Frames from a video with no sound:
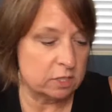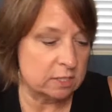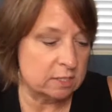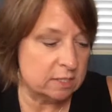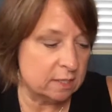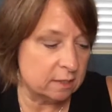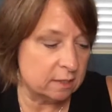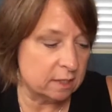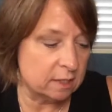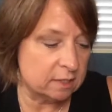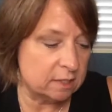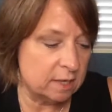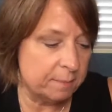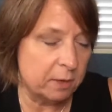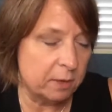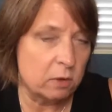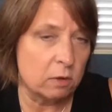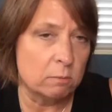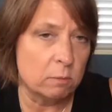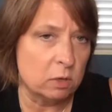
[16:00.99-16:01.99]
And the
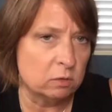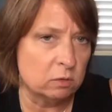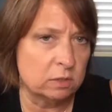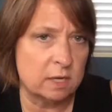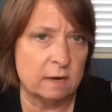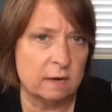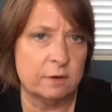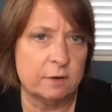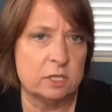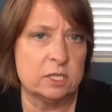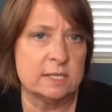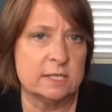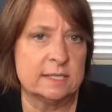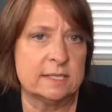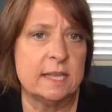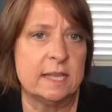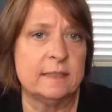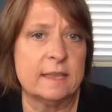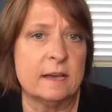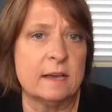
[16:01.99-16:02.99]
typical mold coverage is
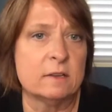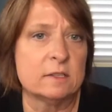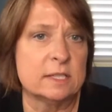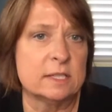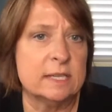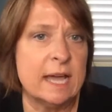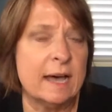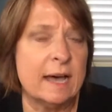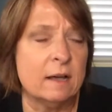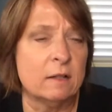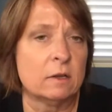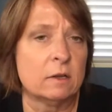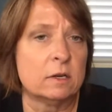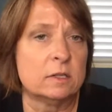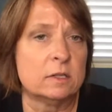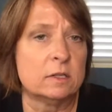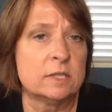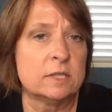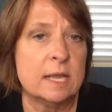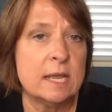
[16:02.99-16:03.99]

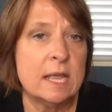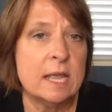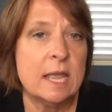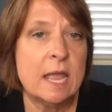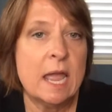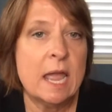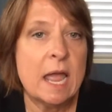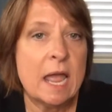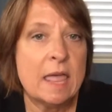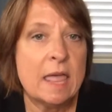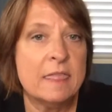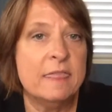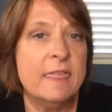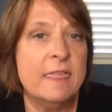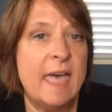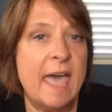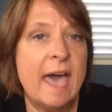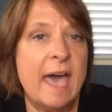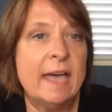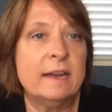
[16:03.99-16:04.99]
$10,000.
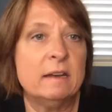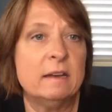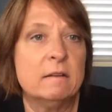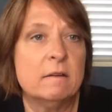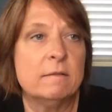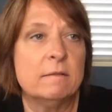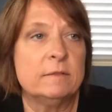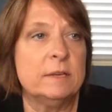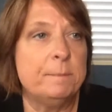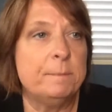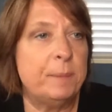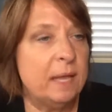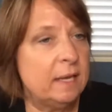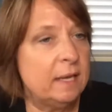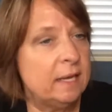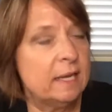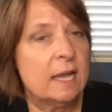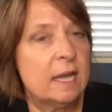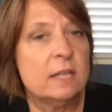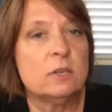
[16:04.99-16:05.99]
That,
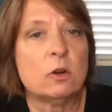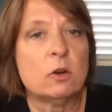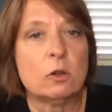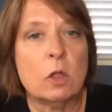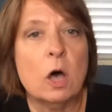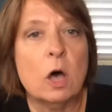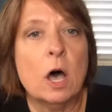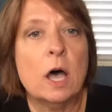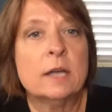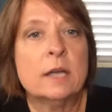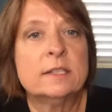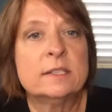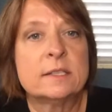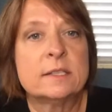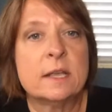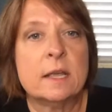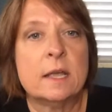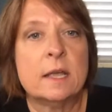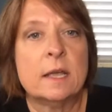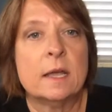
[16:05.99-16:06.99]
depending on your
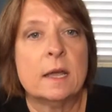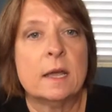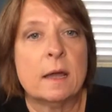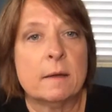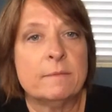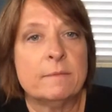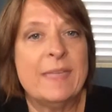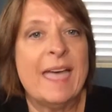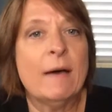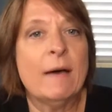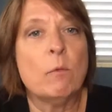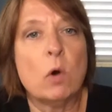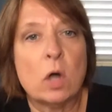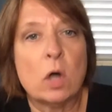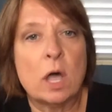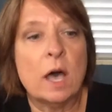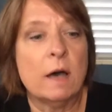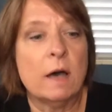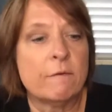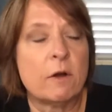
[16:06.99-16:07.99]
loss, that will
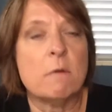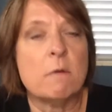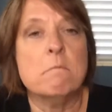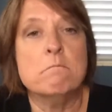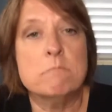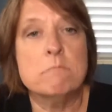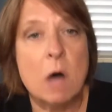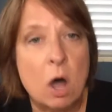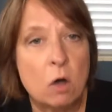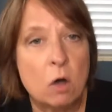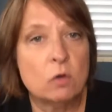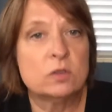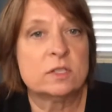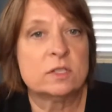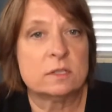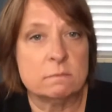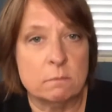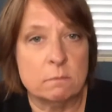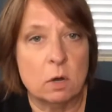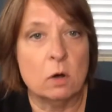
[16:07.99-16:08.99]
cover
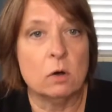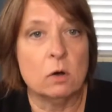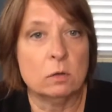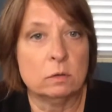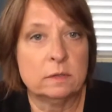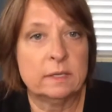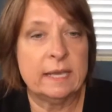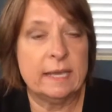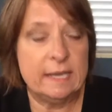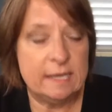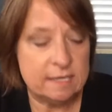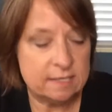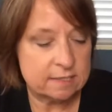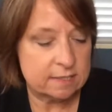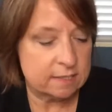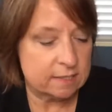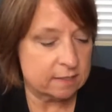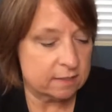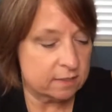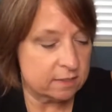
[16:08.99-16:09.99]
most mold
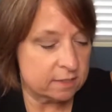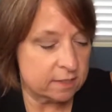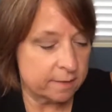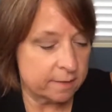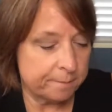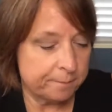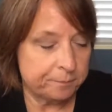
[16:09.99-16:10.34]
cases.